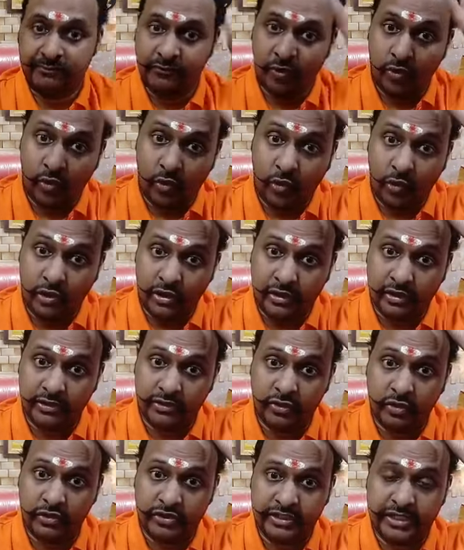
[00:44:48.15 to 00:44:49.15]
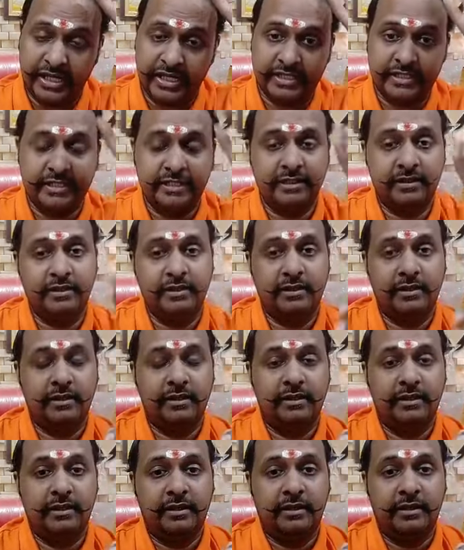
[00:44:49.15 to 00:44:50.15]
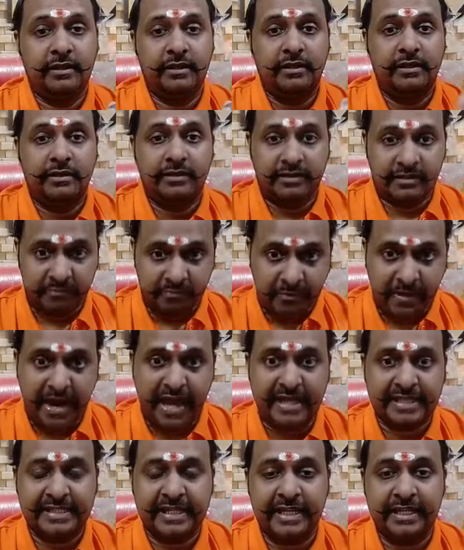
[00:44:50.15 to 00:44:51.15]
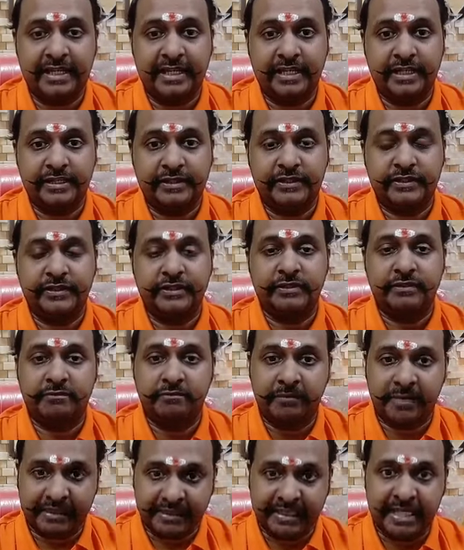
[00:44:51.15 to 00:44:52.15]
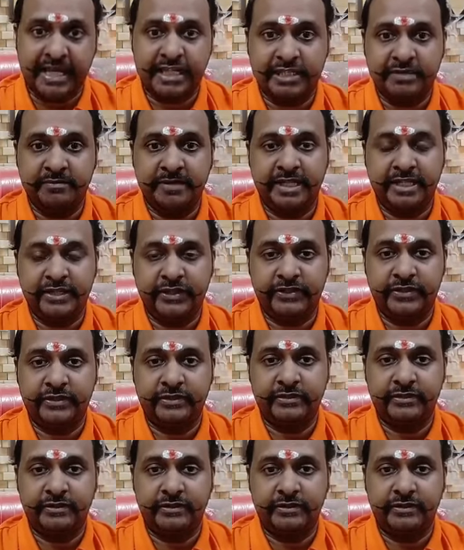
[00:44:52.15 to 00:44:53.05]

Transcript: old those days. Spa centers, massage means